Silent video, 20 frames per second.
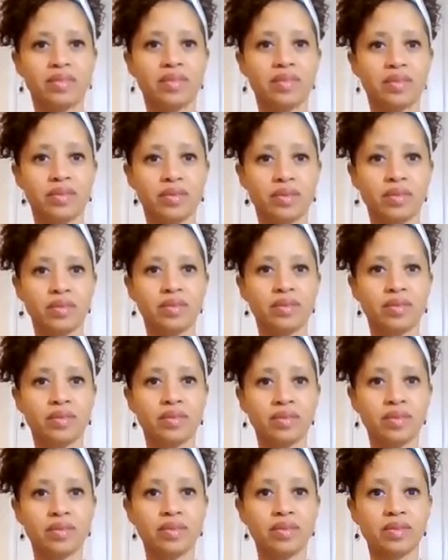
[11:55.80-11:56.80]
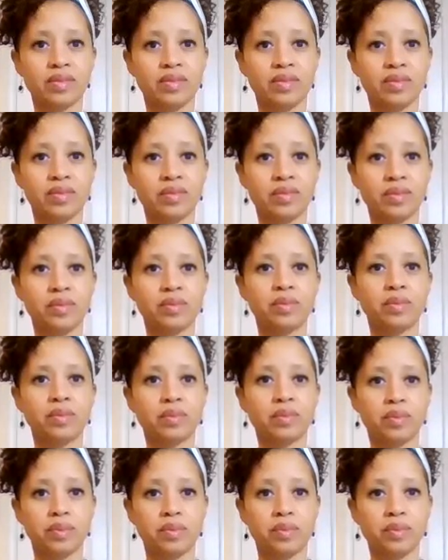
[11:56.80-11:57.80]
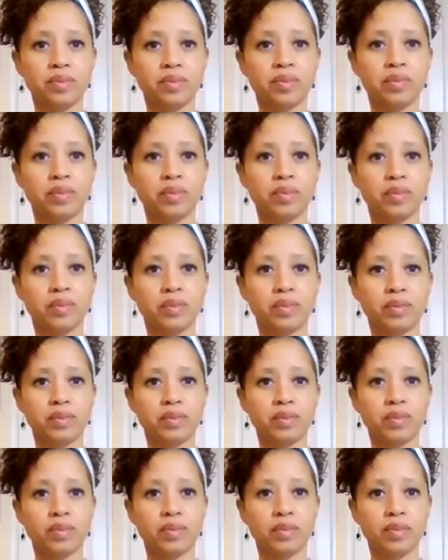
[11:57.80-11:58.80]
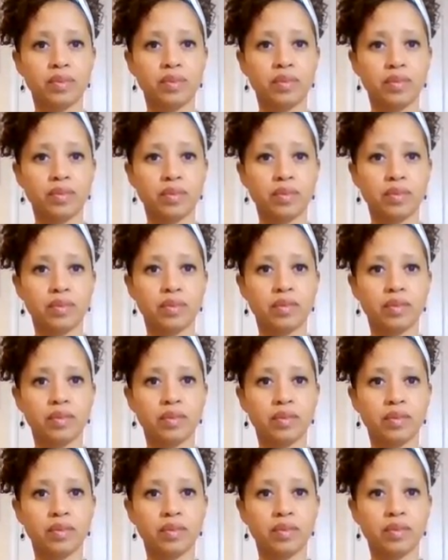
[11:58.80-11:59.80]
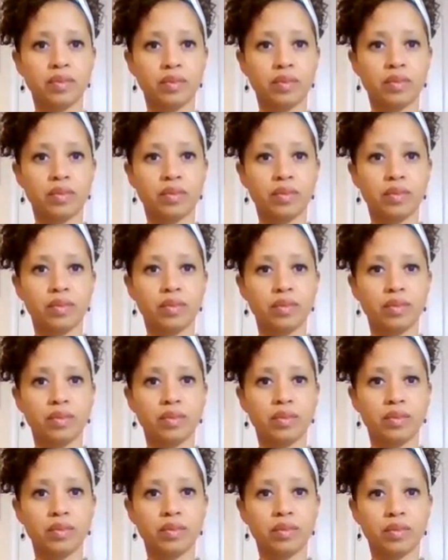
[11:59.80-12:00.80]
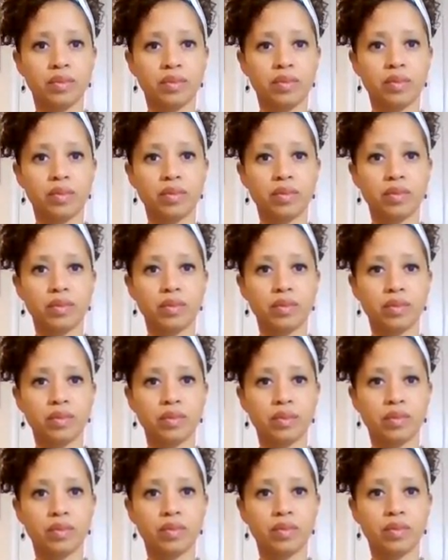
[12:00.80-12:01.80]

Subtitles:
(not speaking)